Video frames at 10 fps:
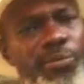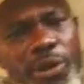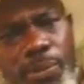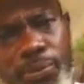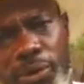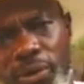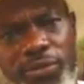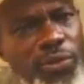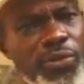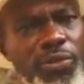more products.
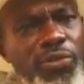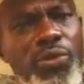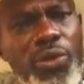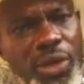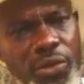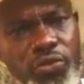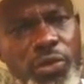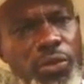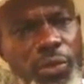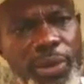So just look
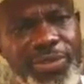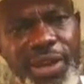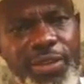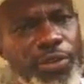through the website.